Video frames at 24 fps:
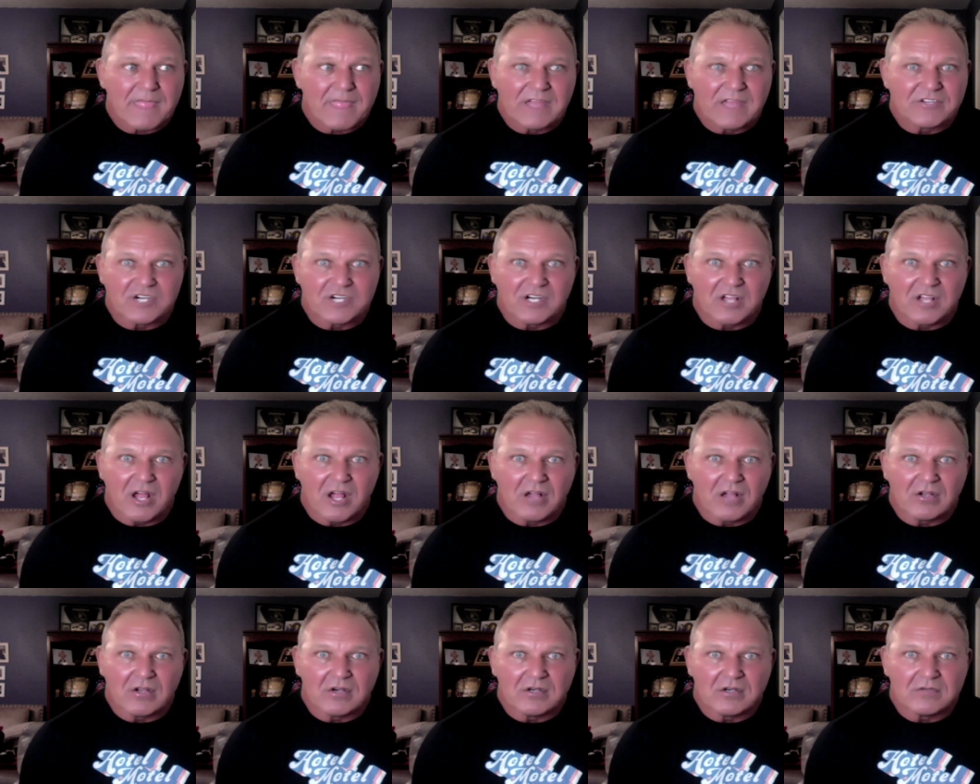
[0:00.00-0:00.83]
Jerry
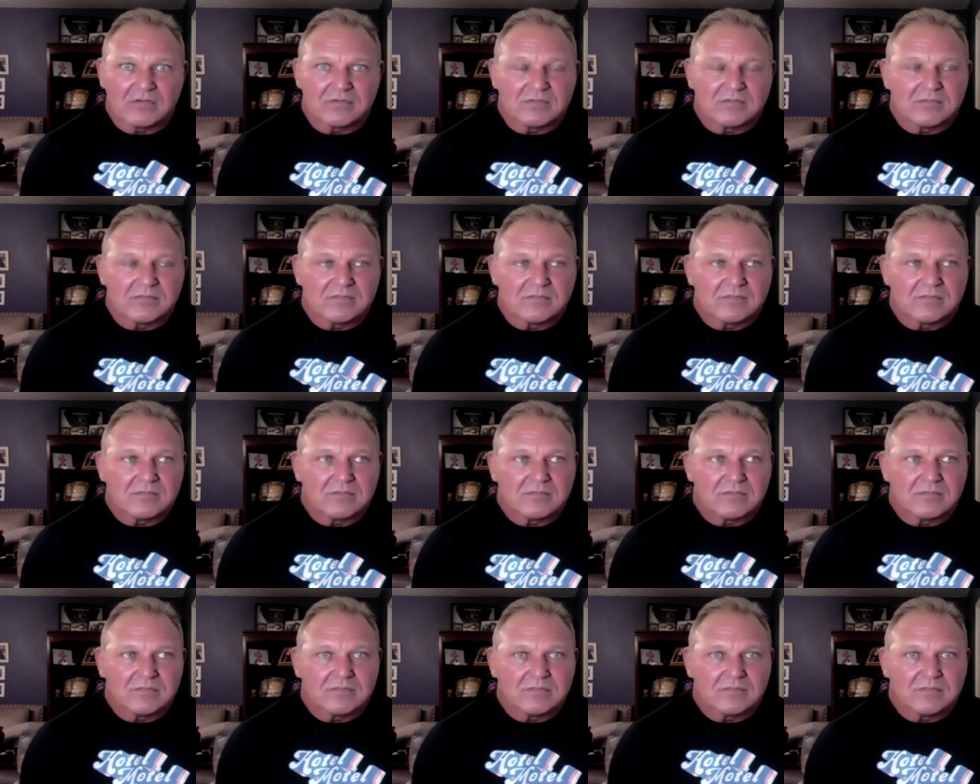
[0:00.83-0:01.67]
Lawler,
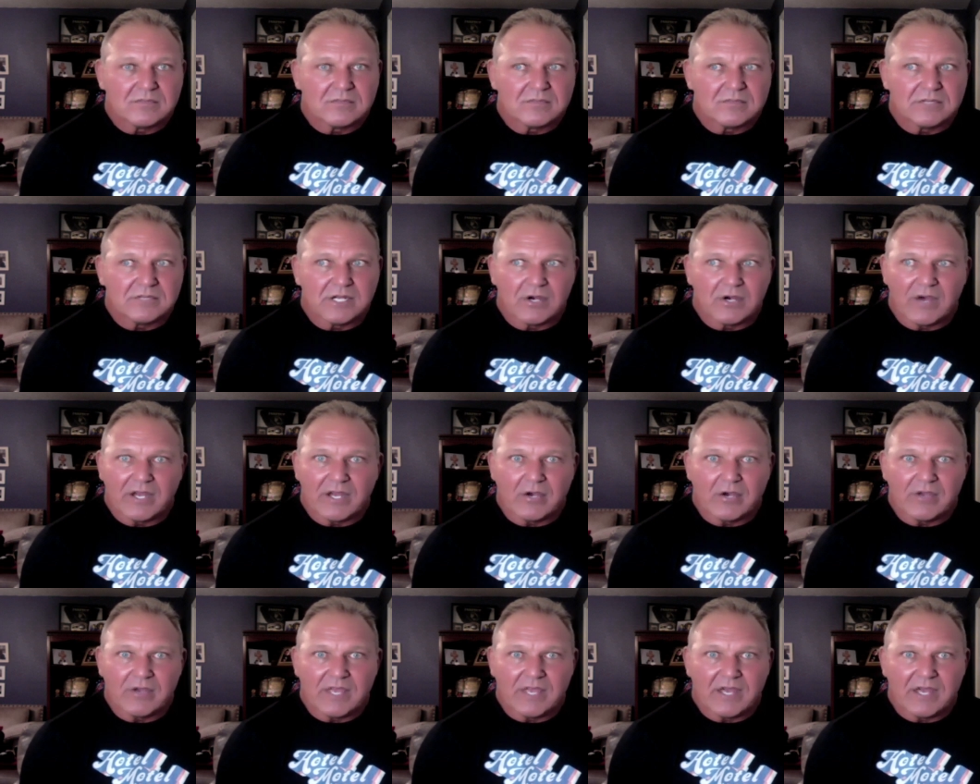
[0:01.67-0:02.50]
I
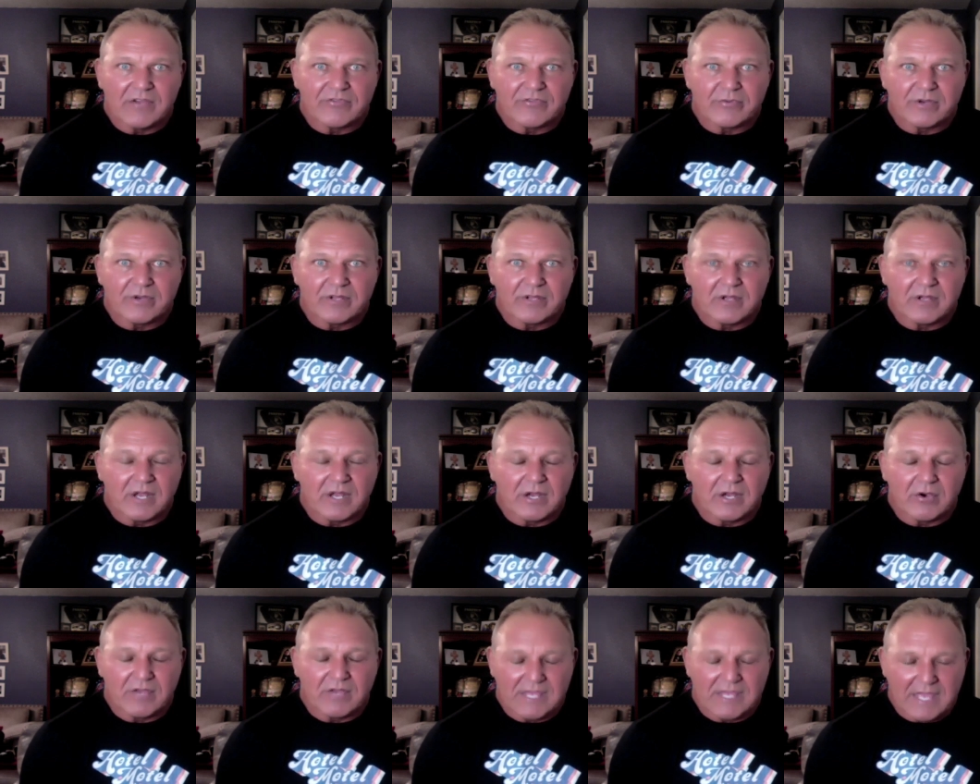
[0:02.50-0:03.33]
know he had his I
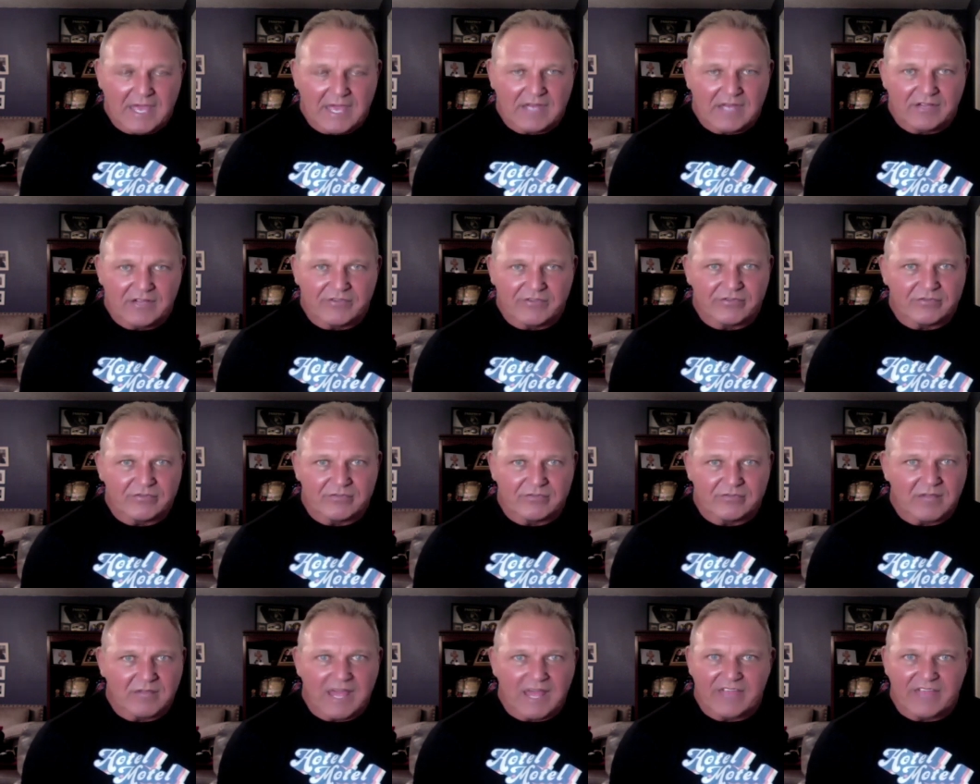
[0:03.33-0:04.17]
know he had his
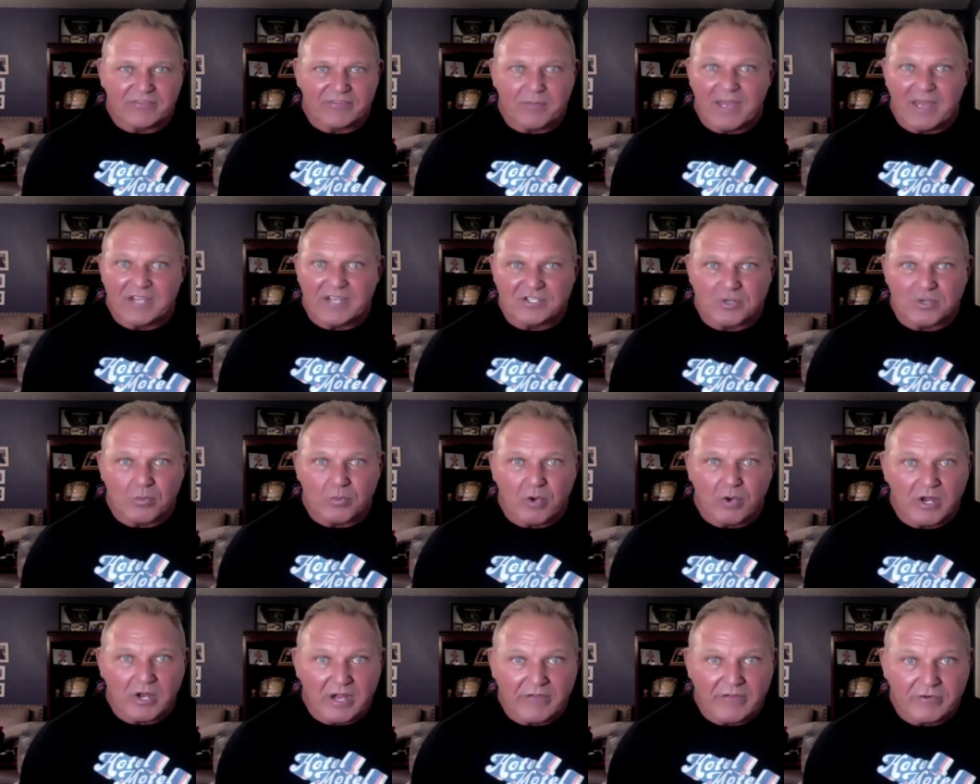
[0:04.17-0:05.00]
last match or
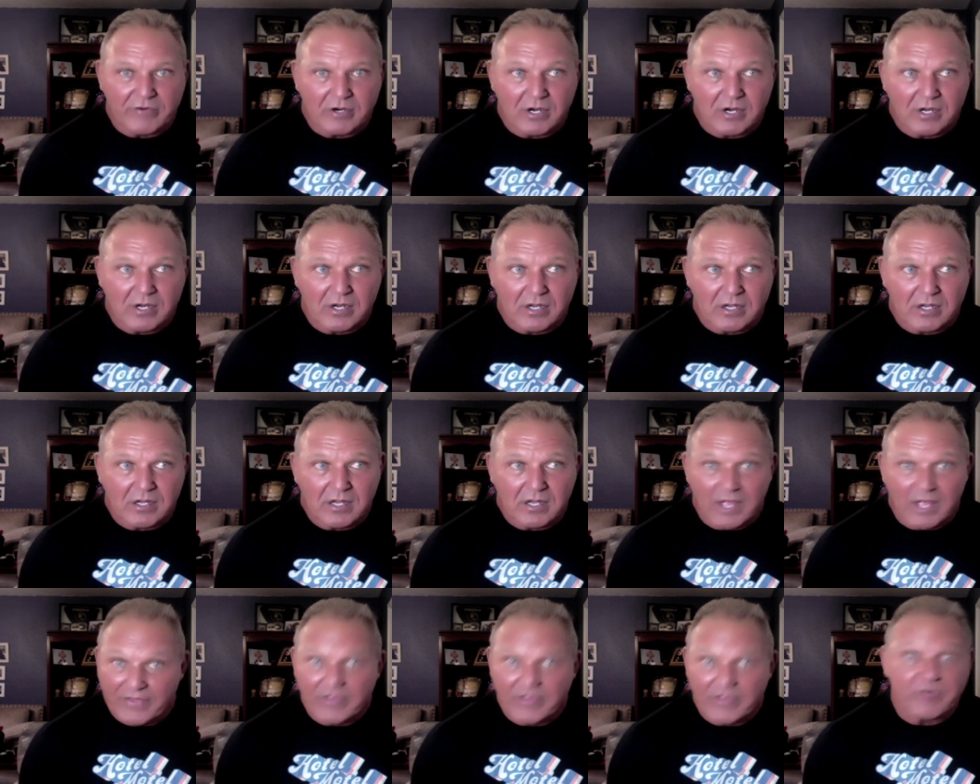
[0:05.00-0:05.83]
whatever,
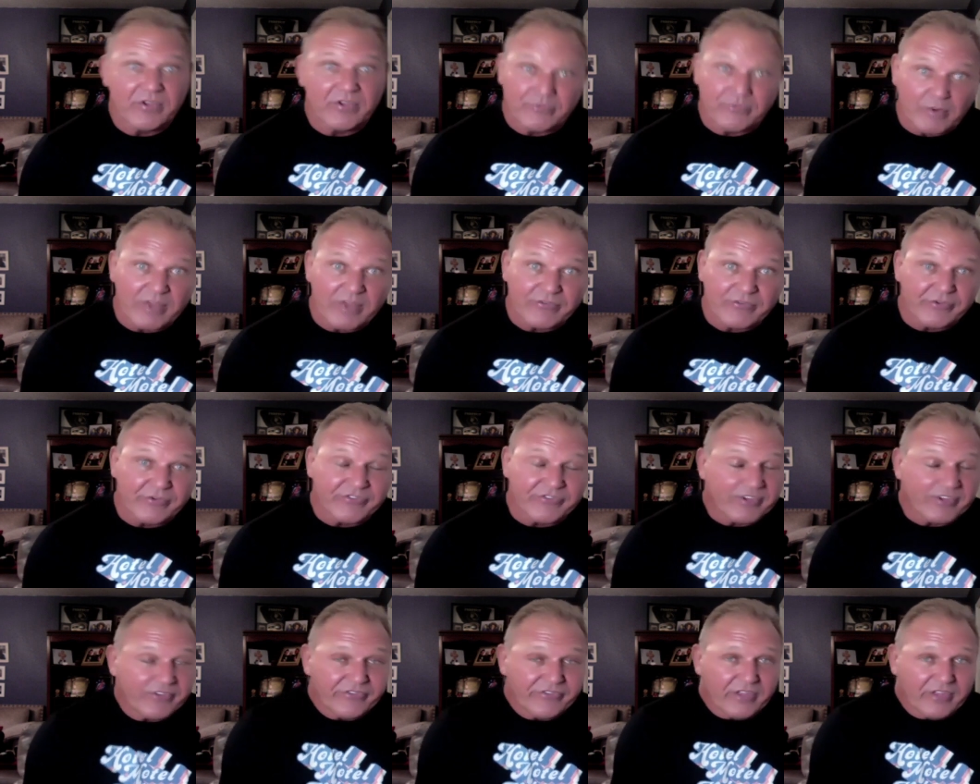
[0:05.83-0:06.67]
and then has wrestled
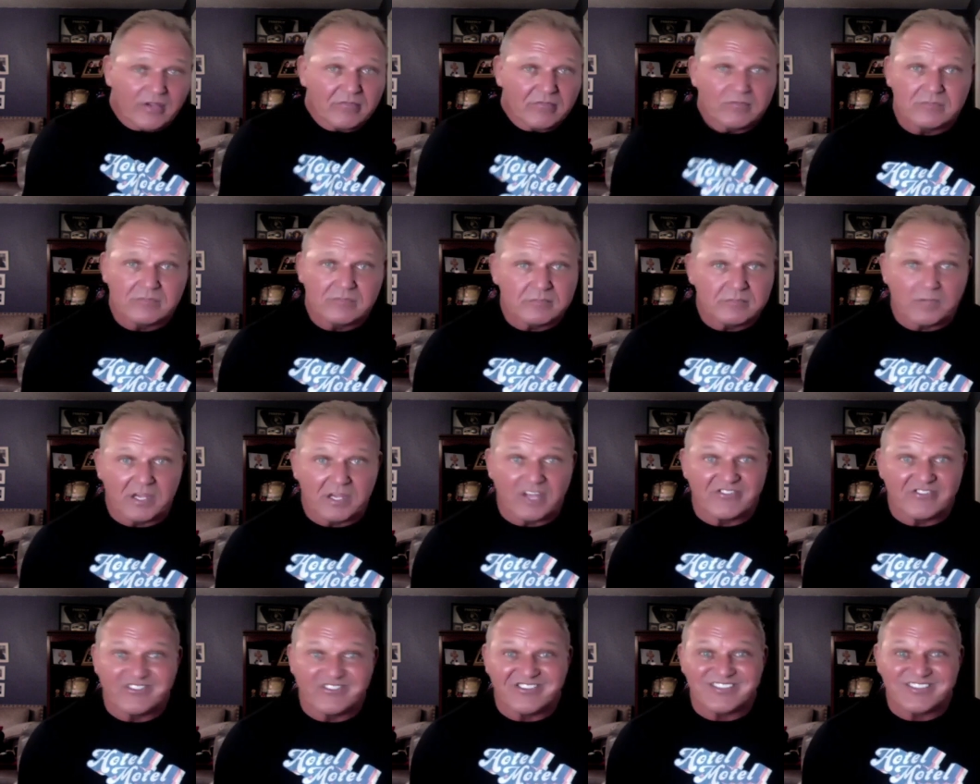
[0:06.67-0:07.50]
since then
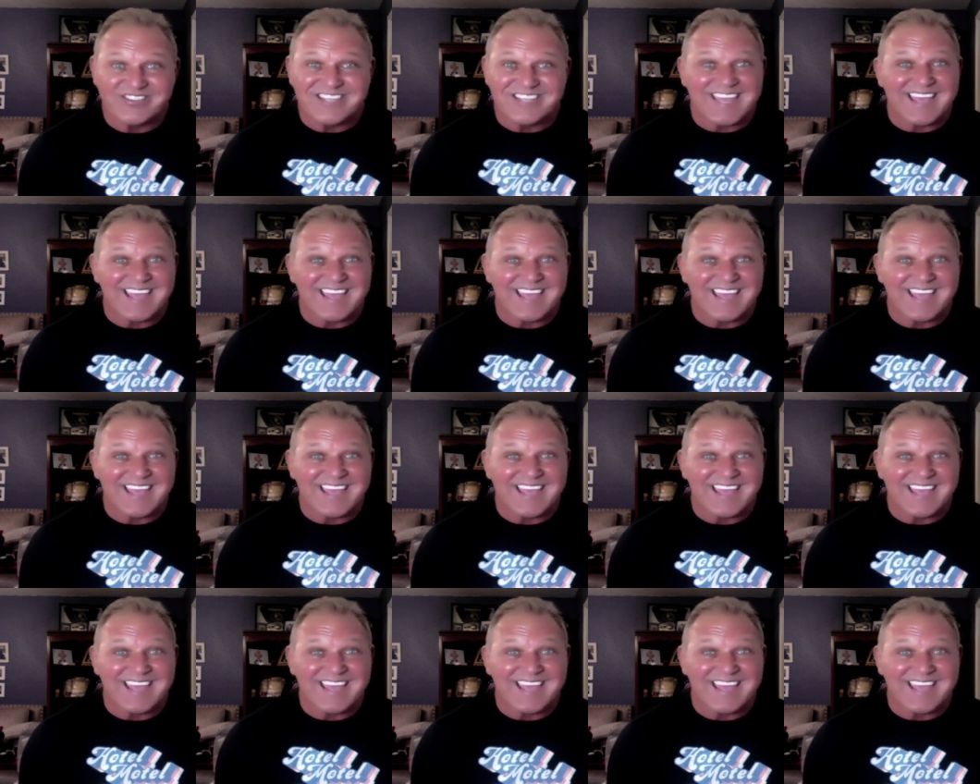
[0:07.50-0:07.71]
because you just